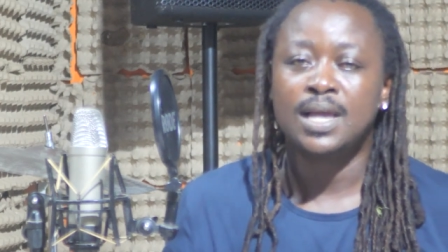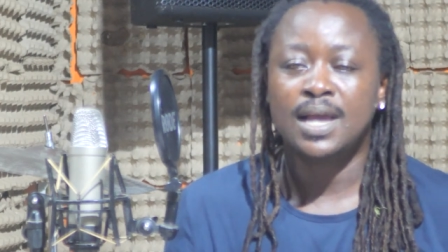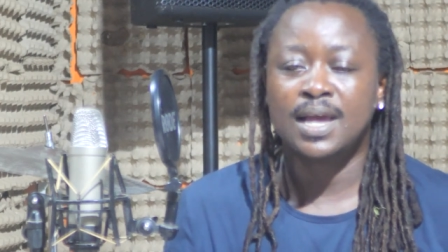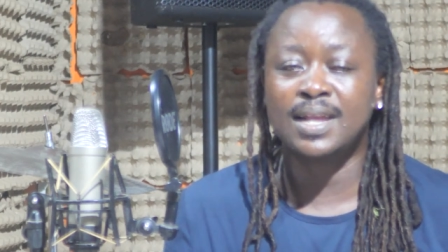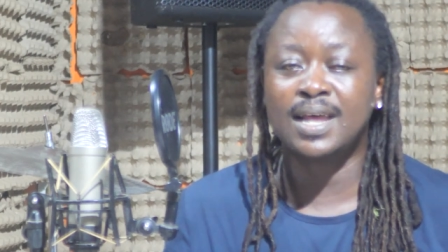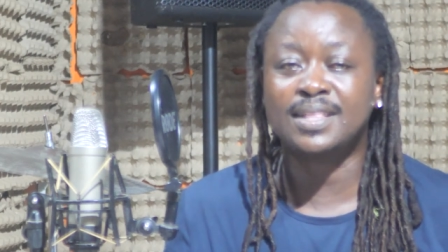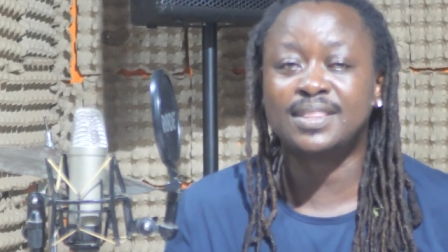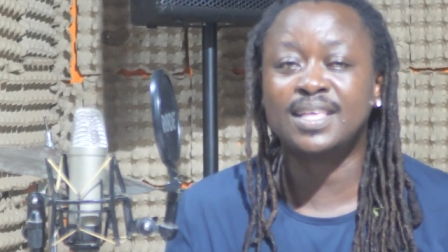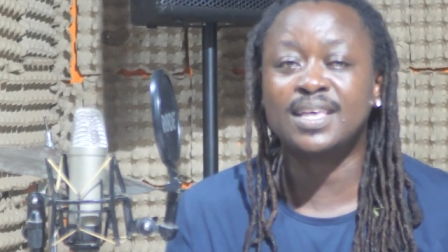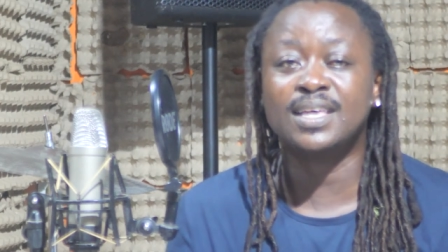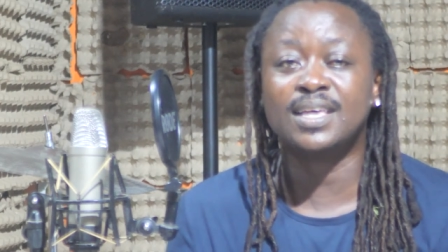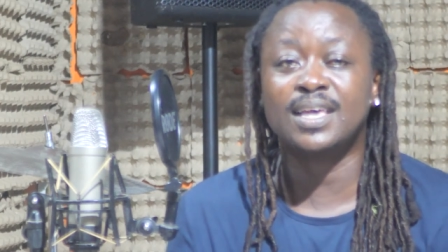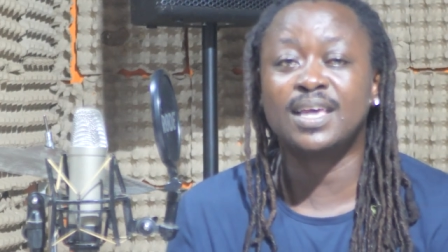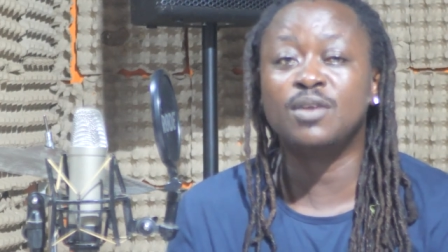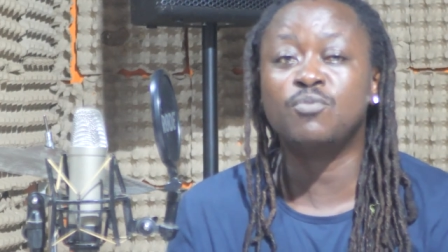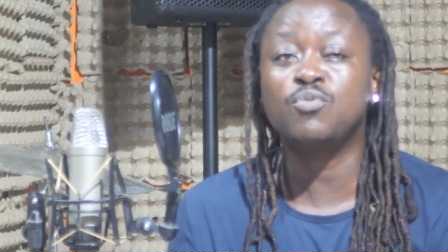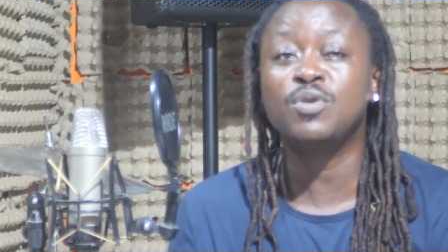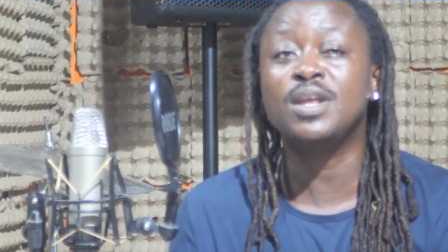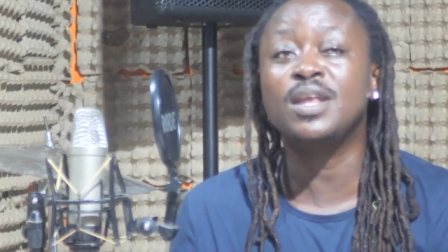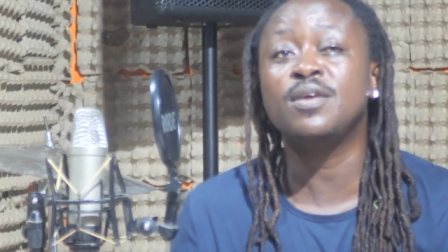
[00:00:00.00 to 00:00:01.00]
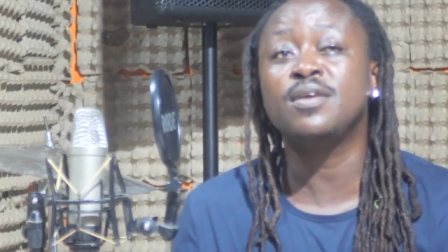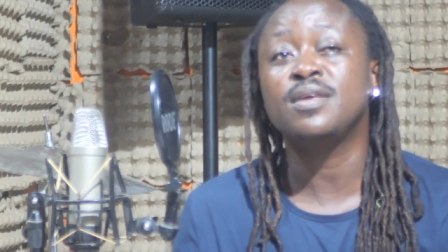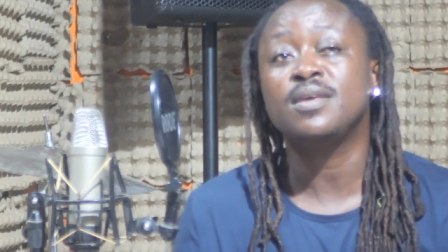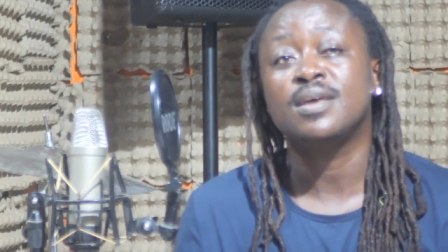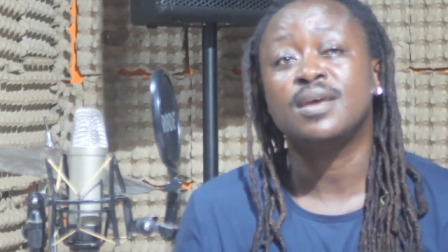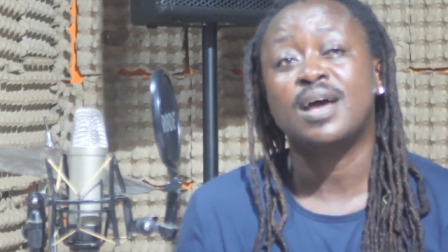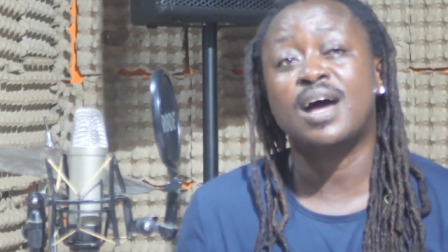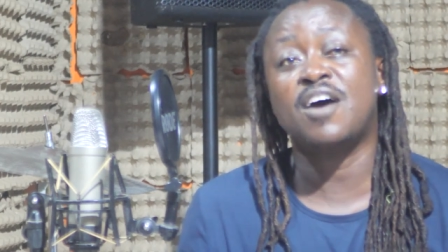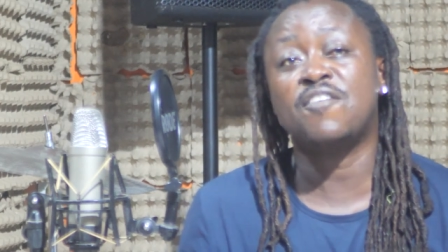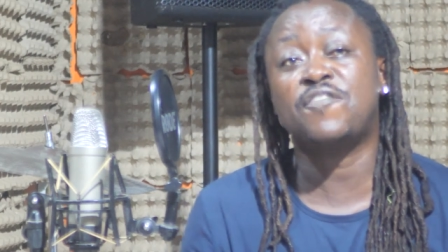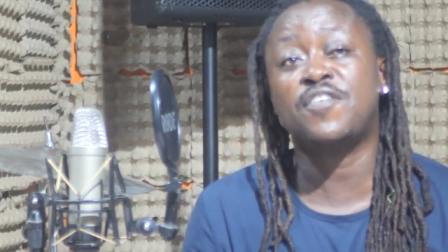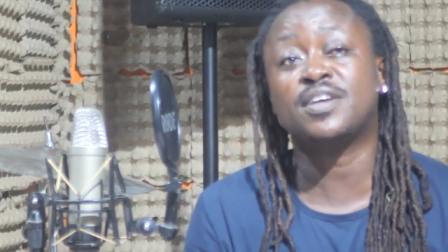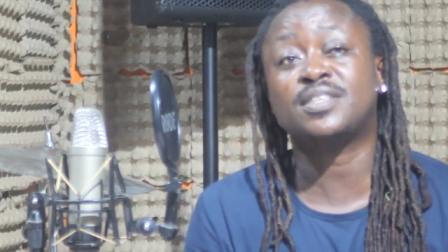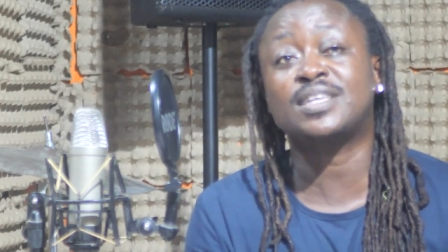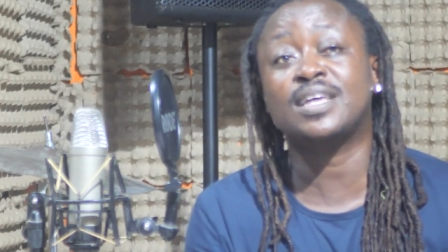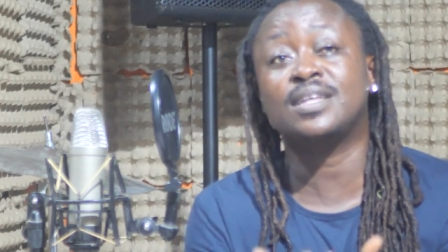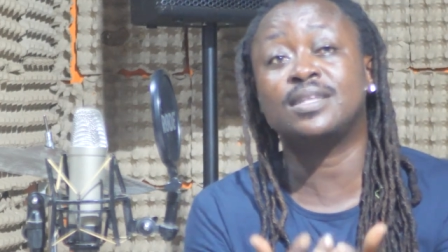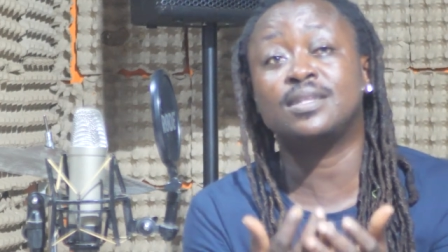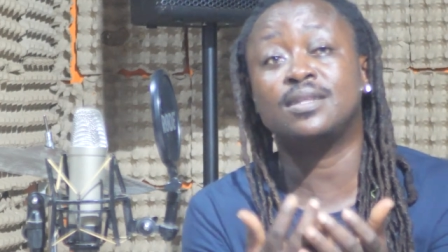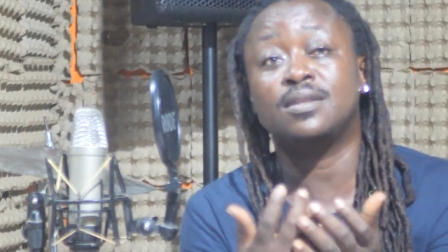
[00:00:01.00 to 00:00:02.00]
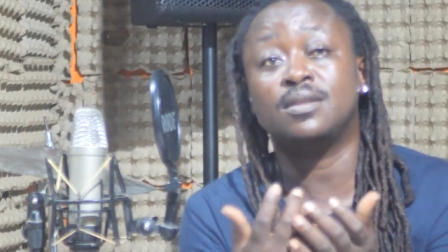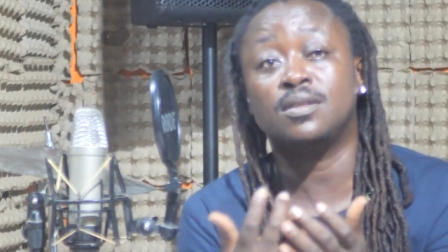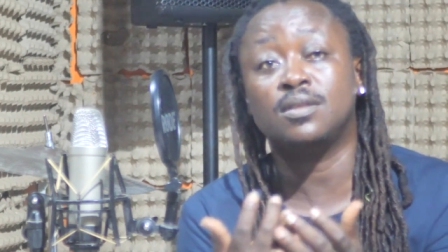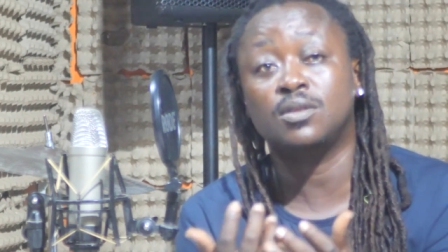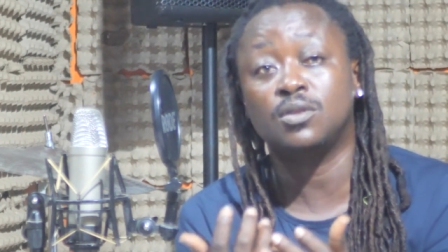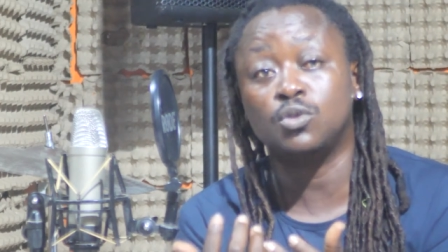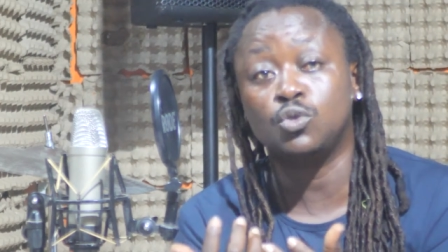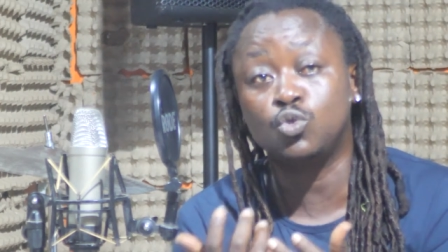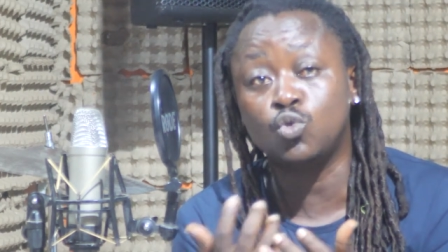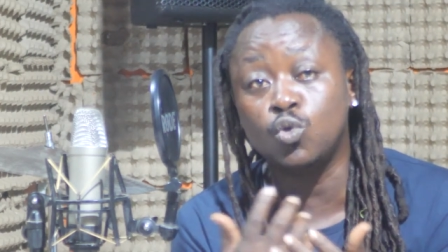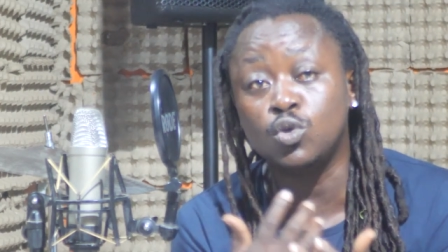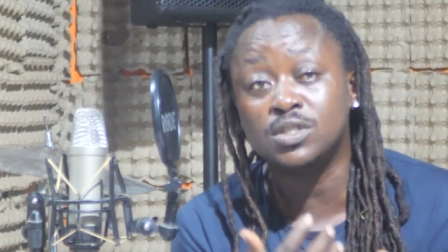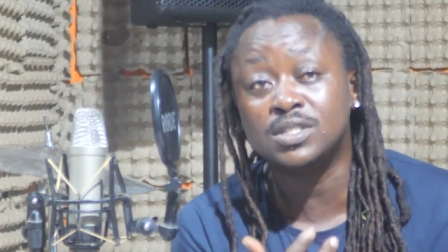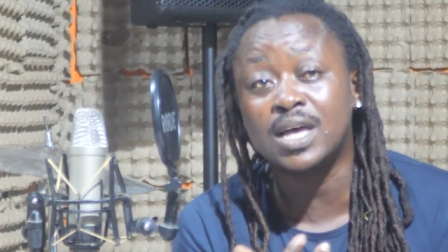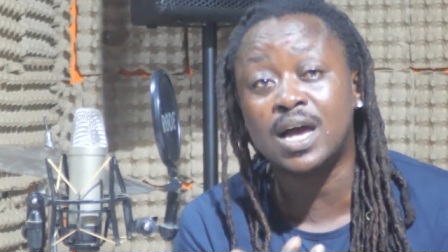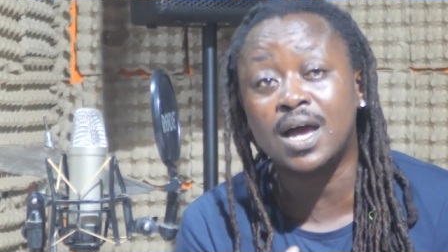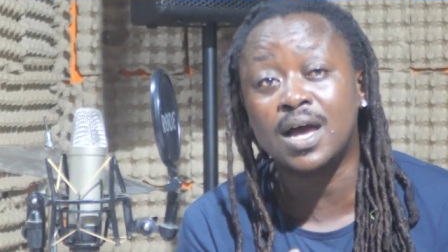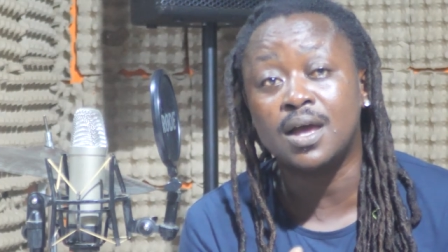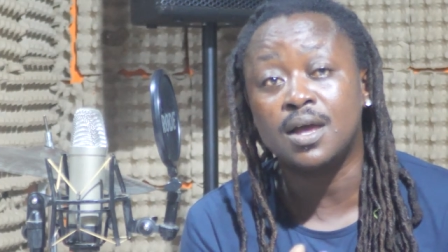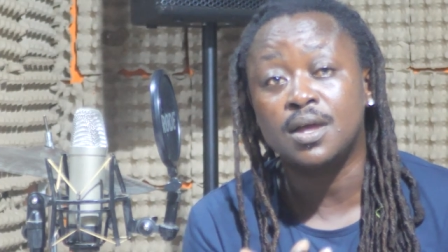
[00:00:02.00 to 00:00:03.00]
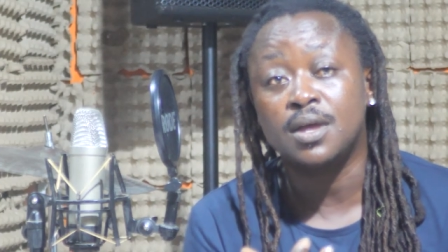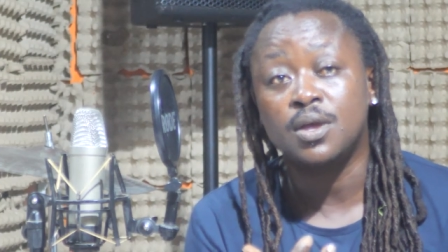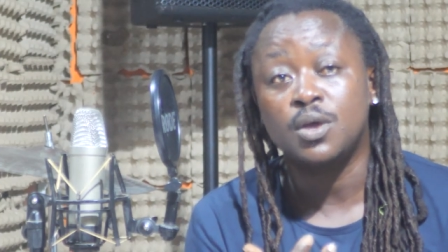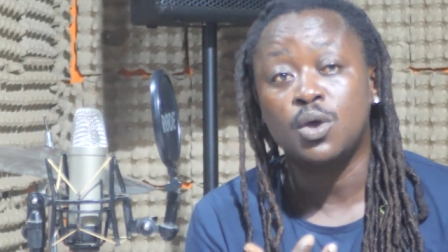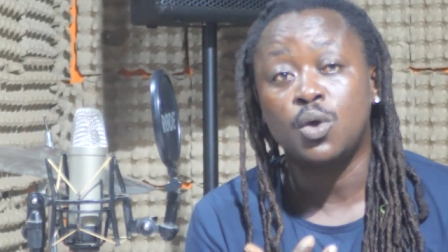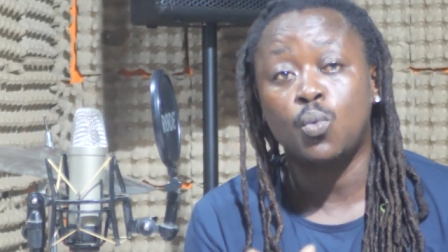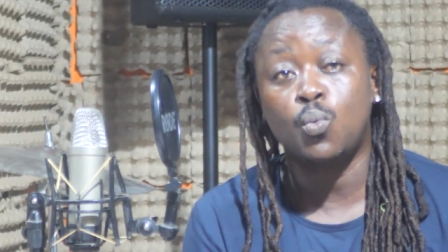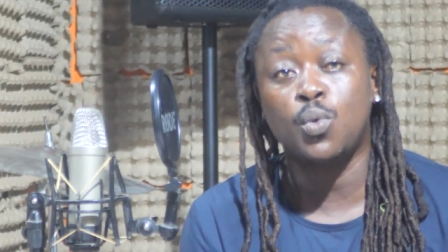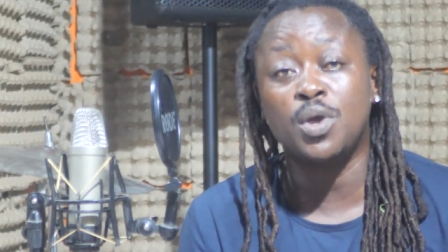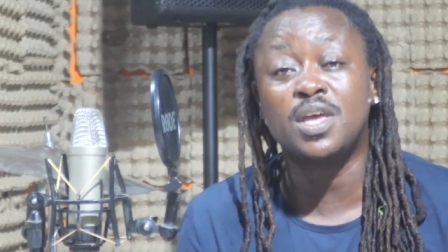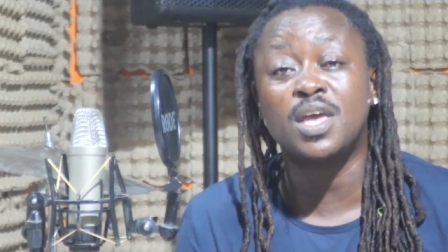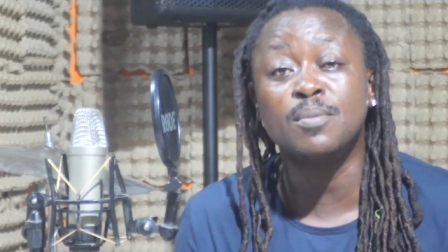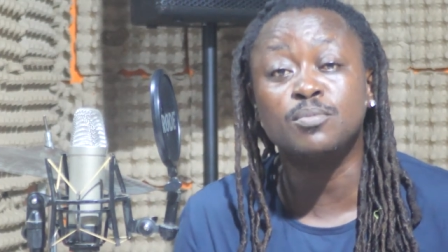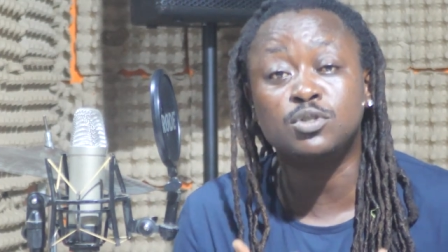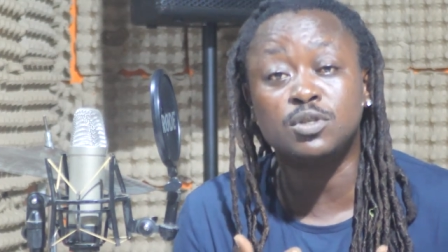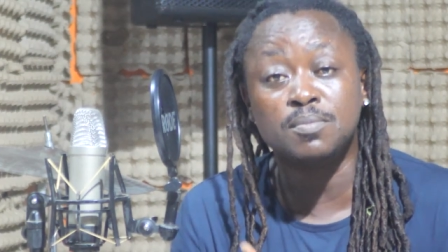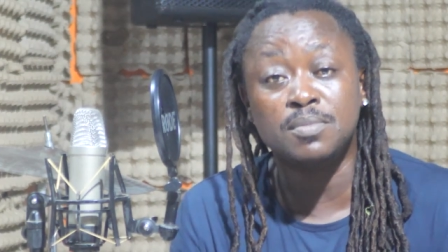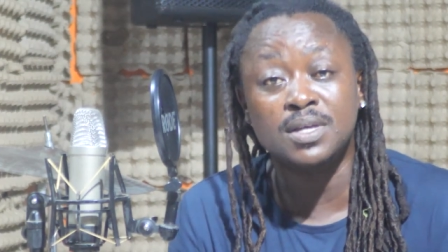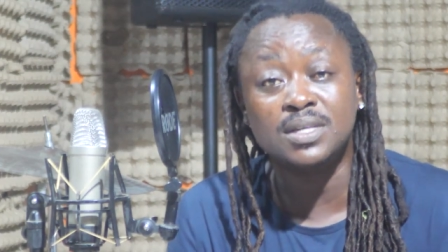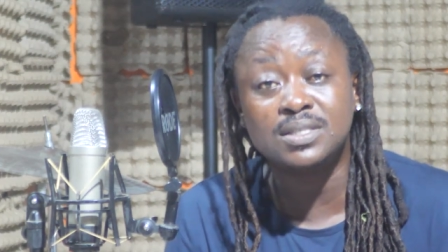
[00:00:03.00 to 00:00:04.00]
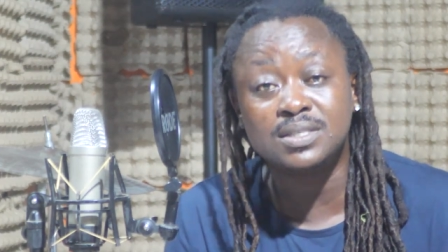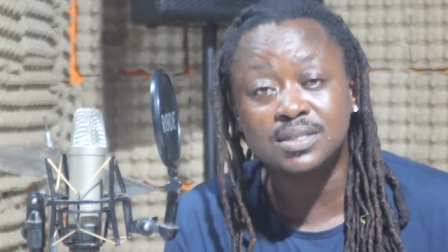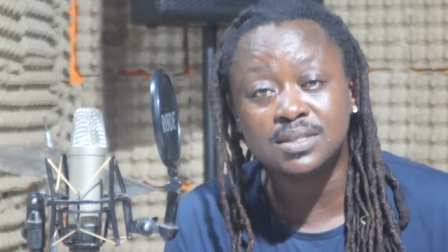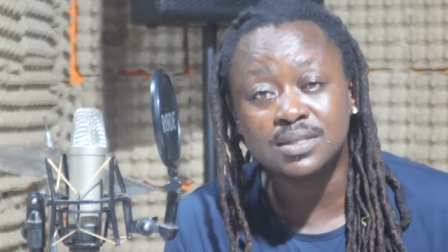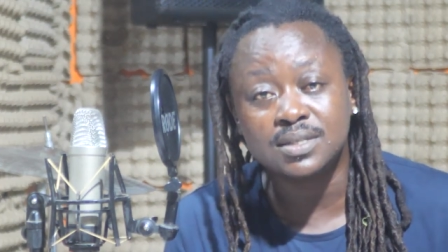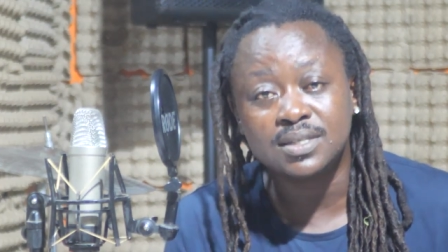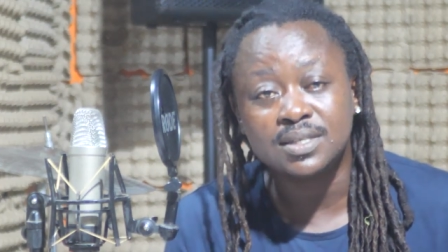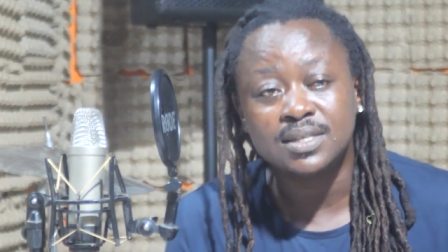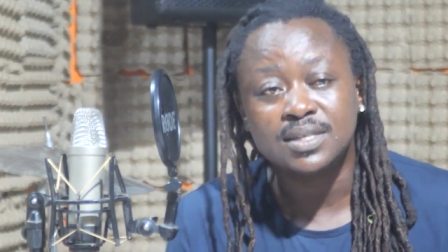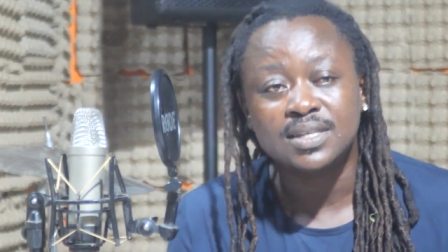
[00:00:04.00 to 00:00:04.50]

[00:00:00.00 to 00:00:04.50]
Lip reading: And I think it really affected those that we came to meet,